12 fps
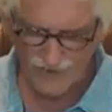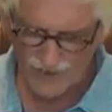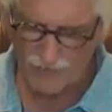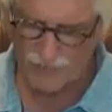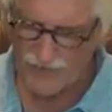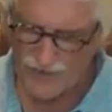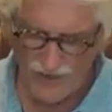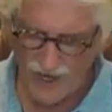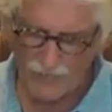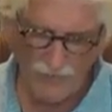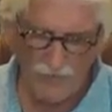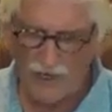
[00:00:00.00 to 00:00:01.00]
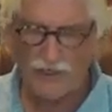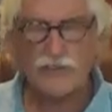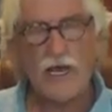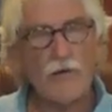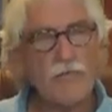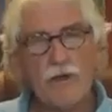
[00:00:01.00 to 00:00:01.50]
Yep, I'm
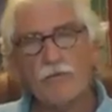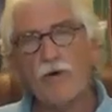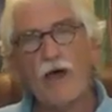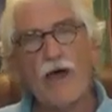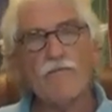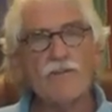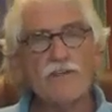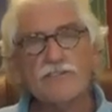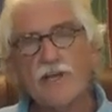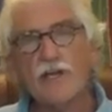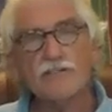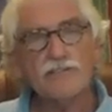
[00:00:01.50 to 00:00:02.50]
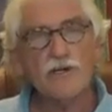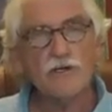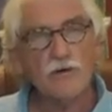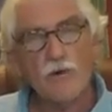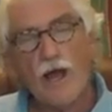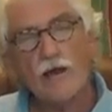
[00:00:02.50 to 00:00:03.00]
amazed how people have these things
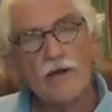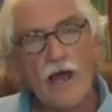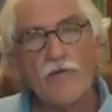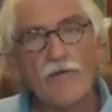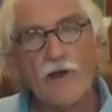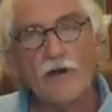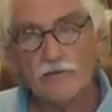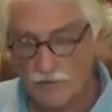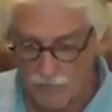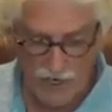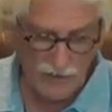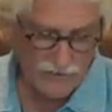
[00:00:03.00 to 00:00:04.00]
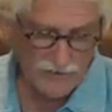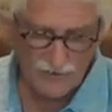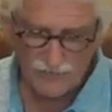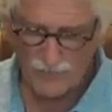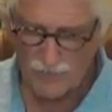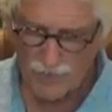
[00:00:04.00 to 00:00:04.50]
turned around out there. It's amazing.